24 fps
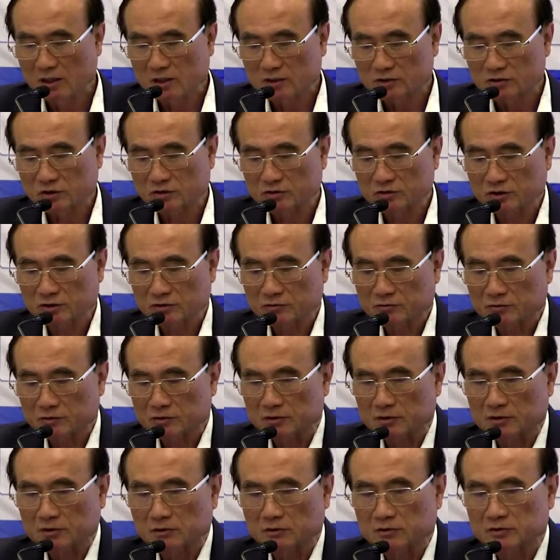So
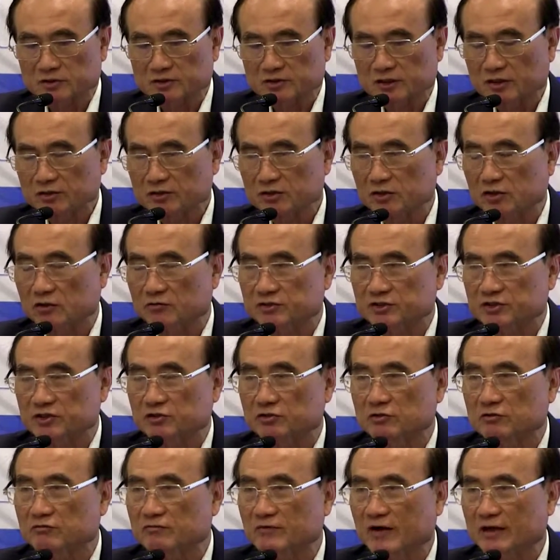the study of
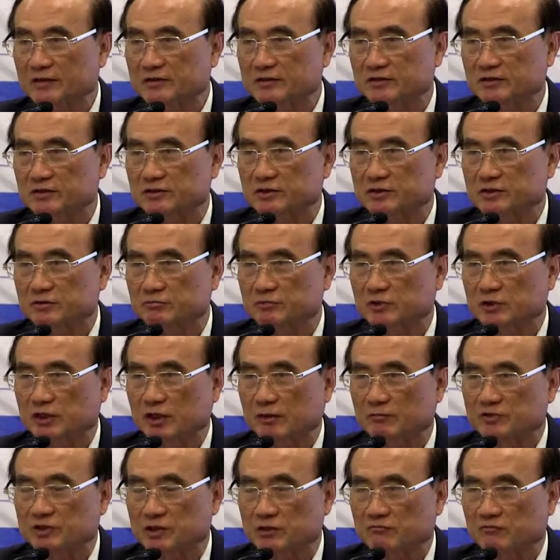cellular factors
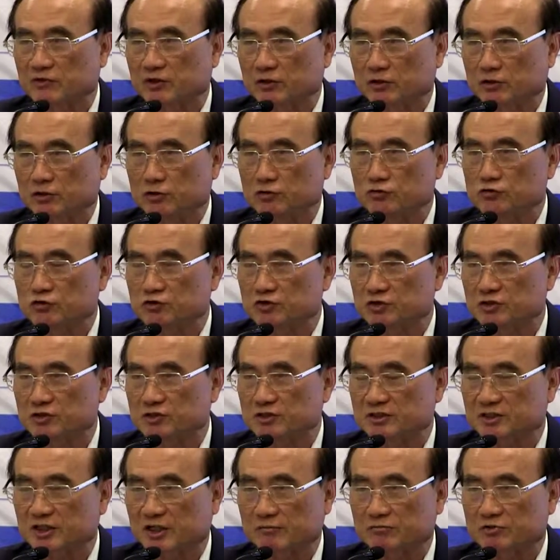becomes a very interesting
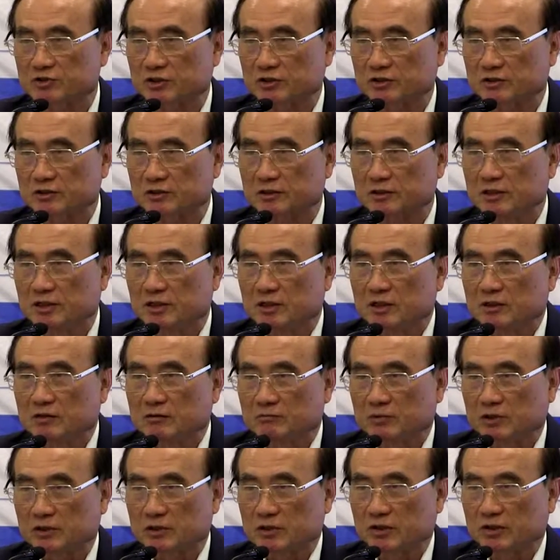subject
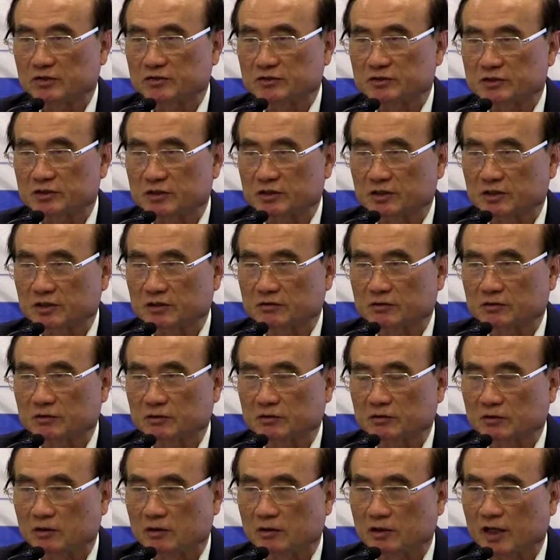because the
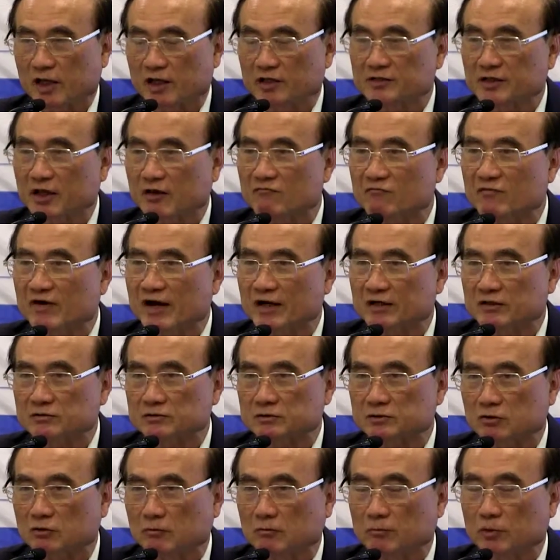antiviral
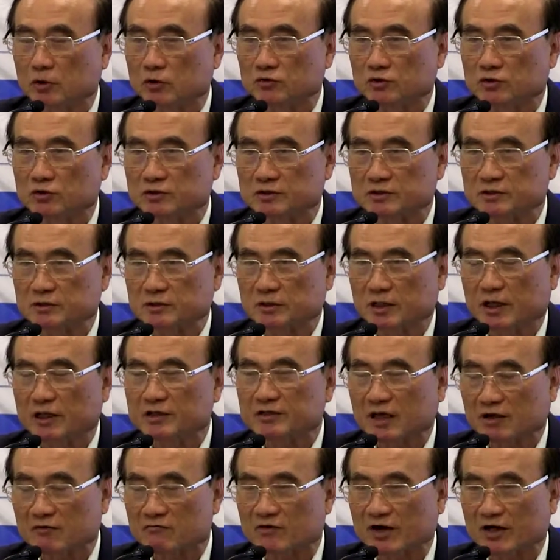components,
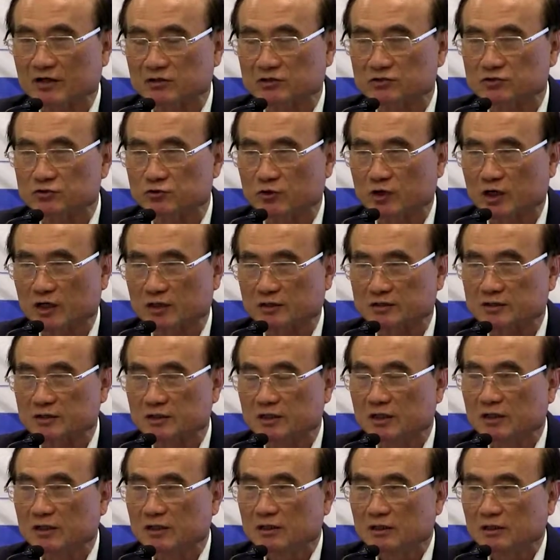antiviral drugs,
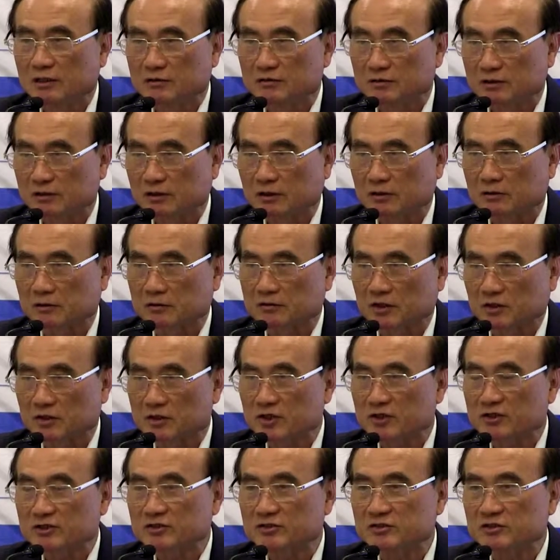the
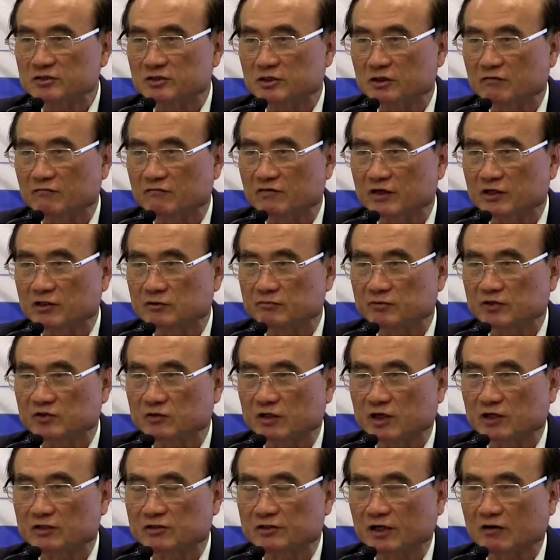currently available
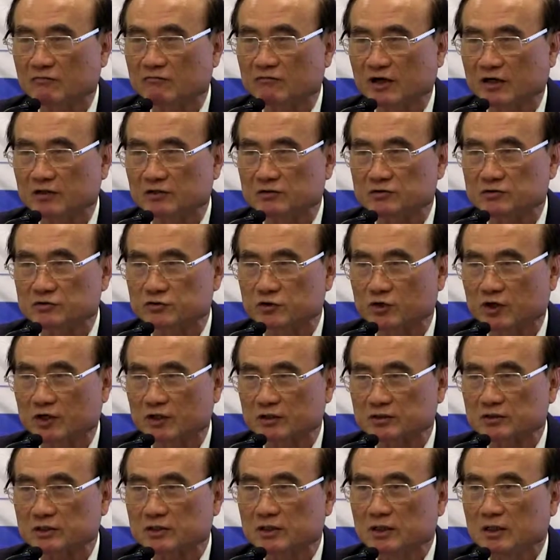antiviral
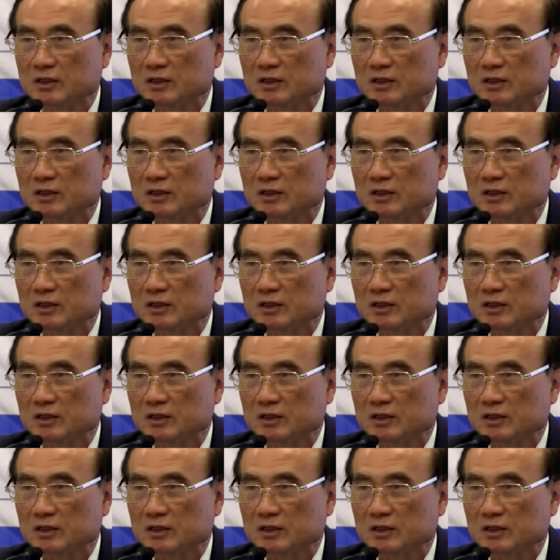drugs